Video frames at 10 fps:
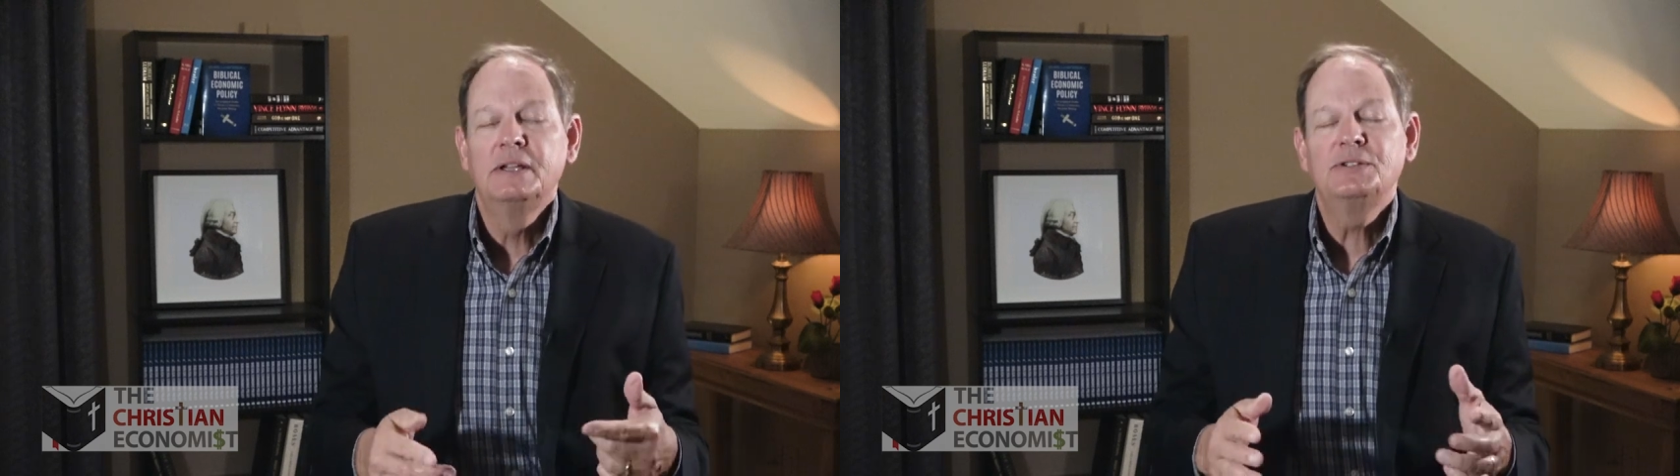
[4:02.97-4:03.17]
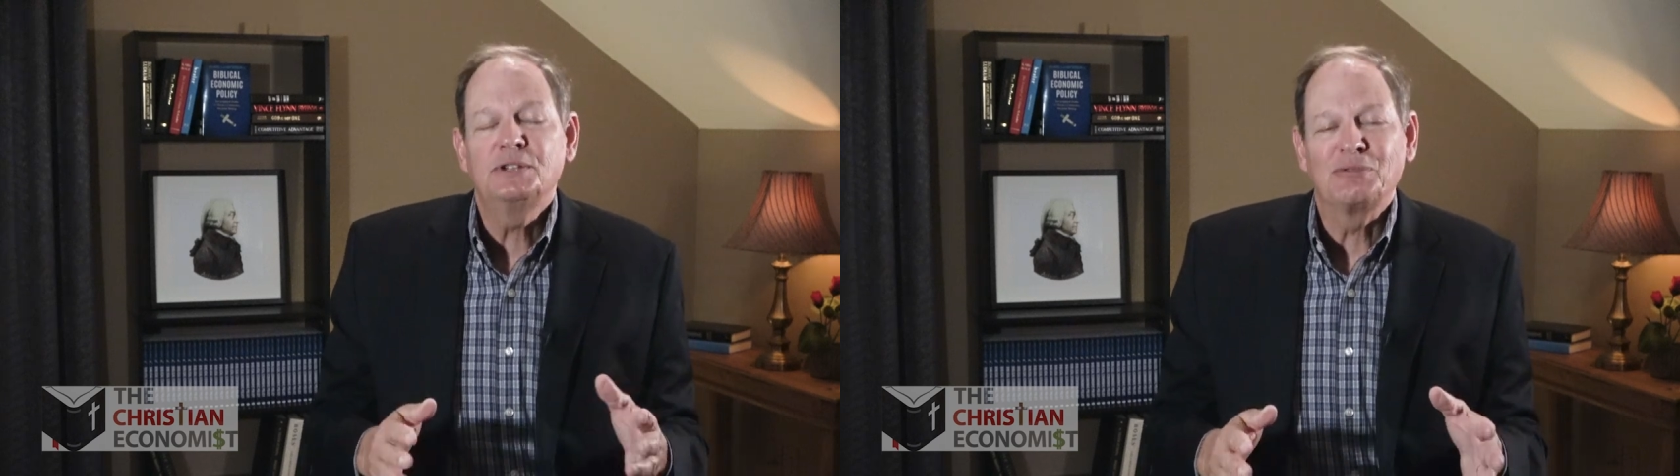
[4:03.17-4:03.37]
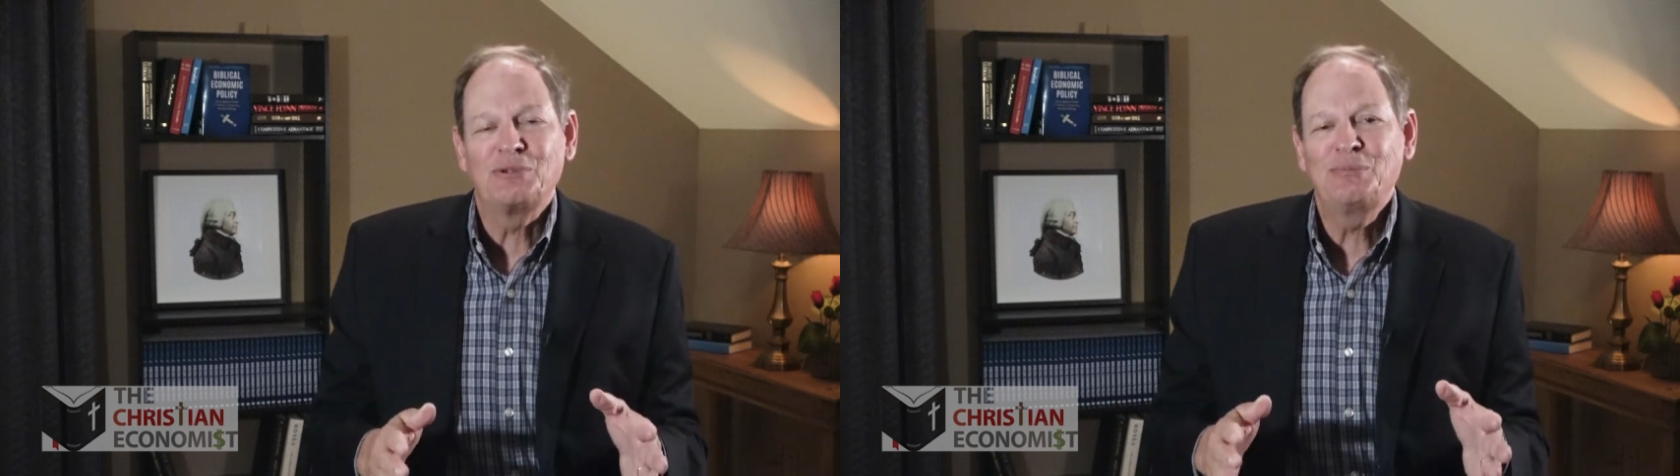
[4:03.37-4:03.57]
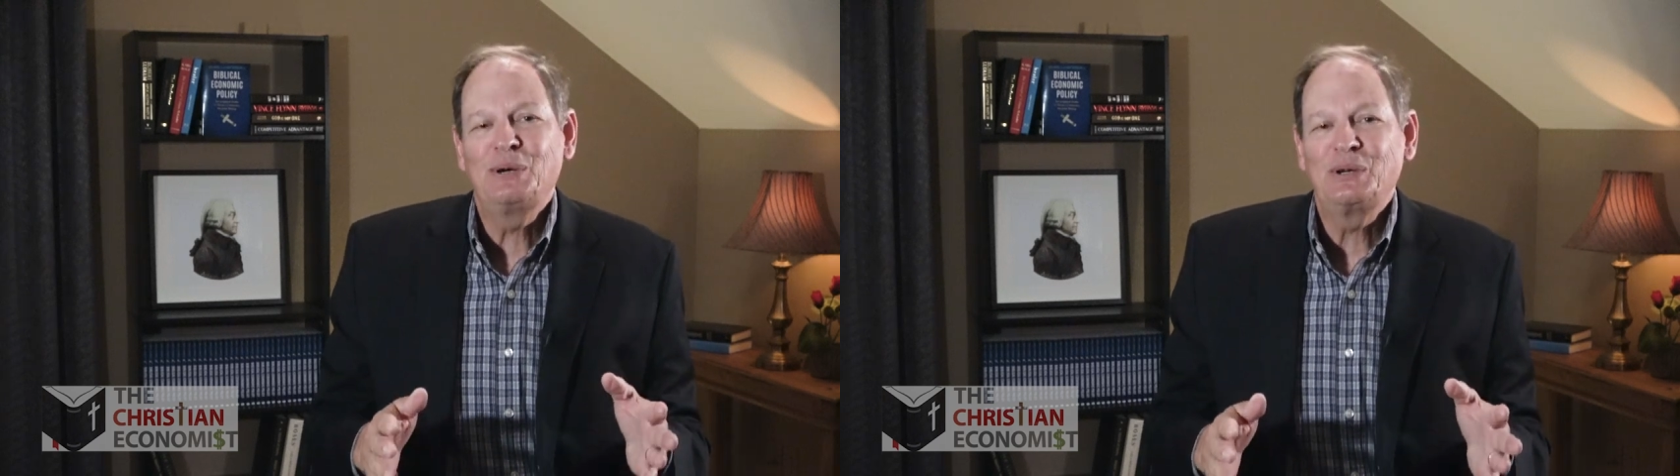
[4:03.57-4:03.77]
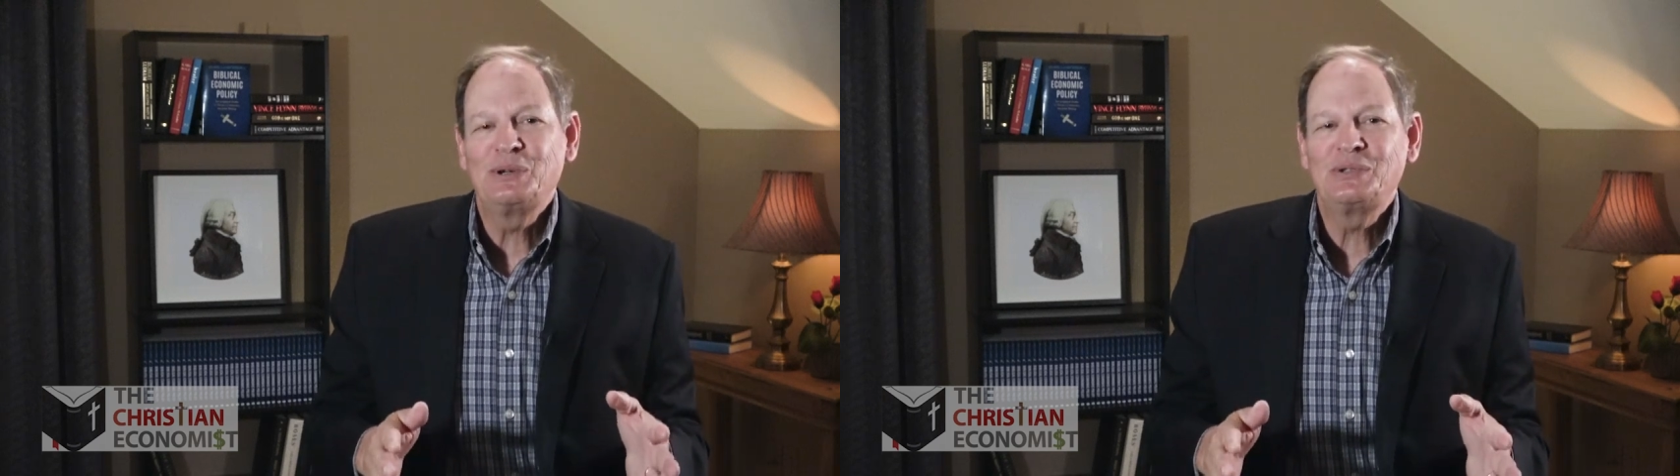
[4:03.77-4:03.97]
General
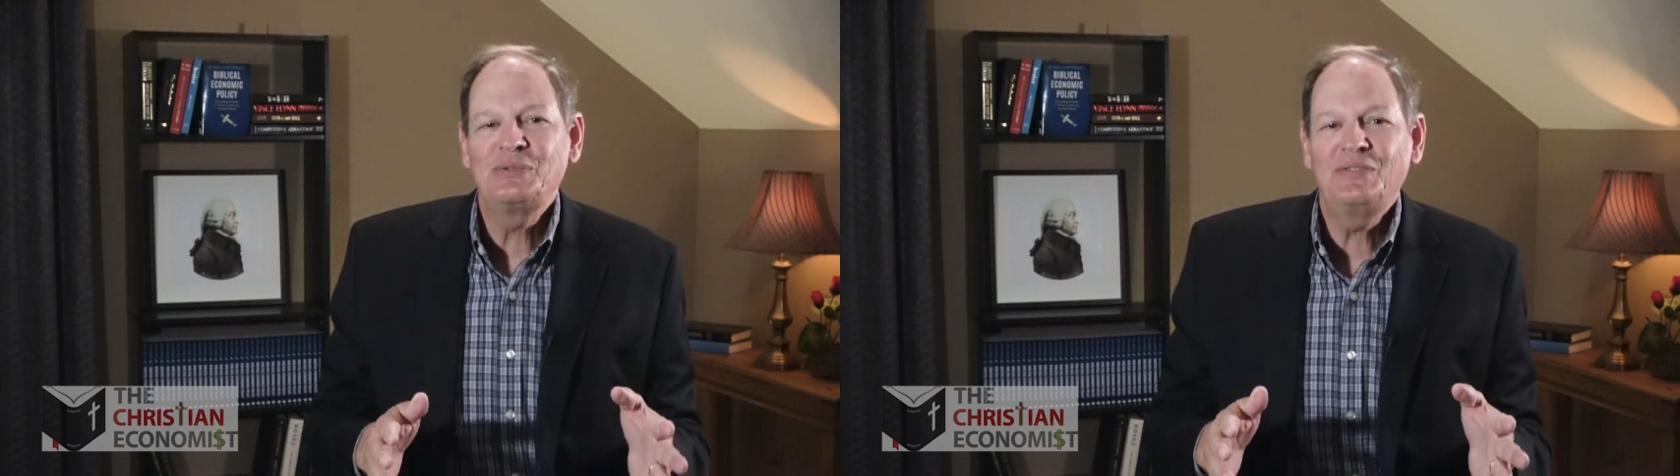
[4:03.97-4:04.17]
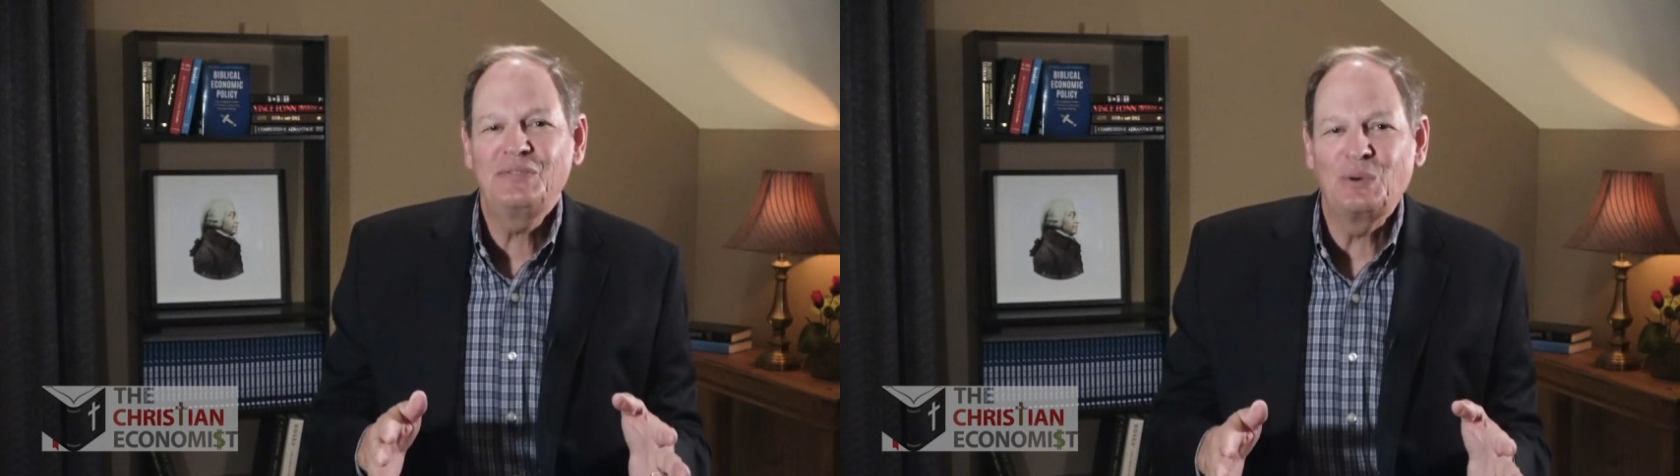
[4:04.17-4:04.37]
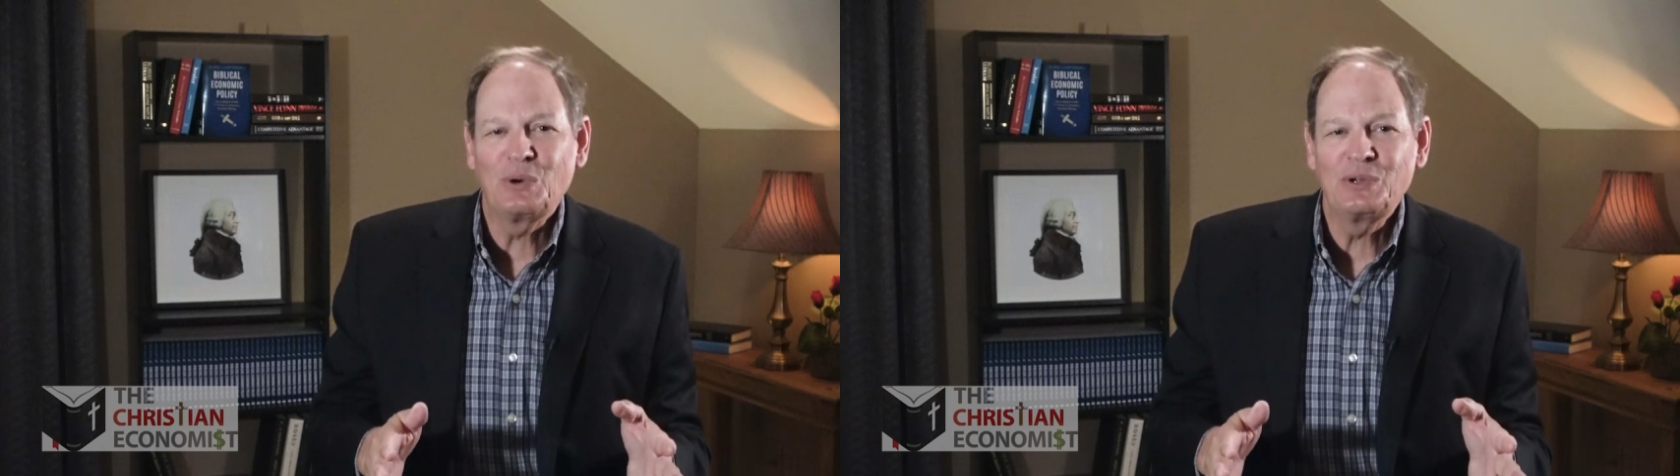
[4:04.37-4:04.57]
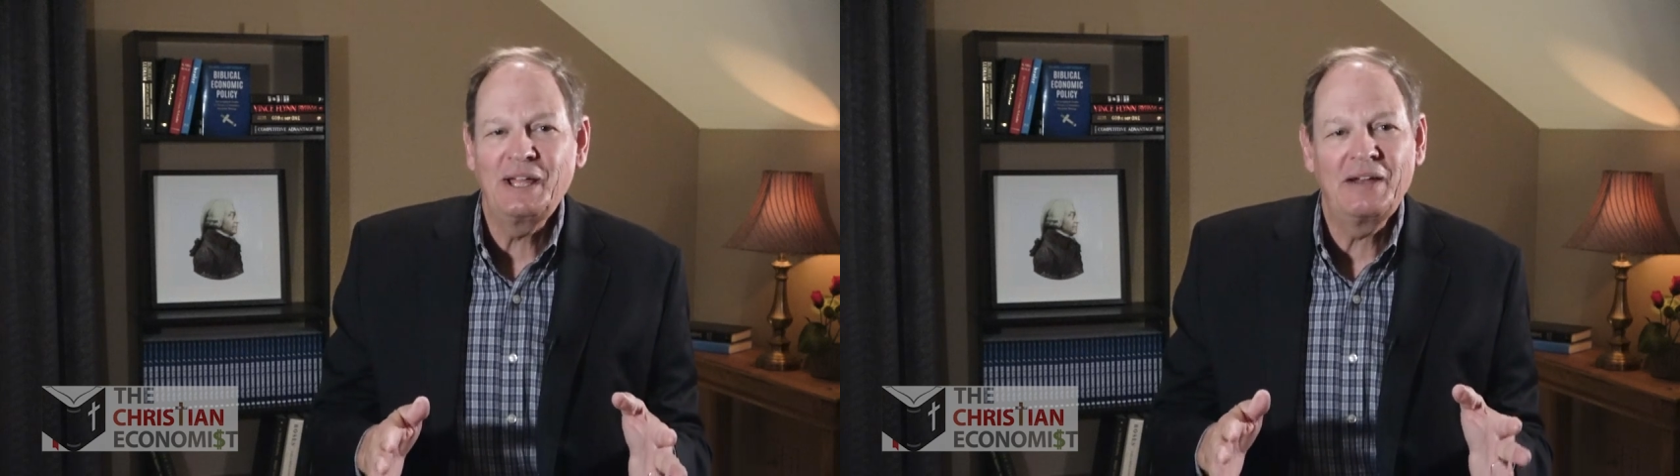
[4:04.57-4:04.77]
Motors and Ford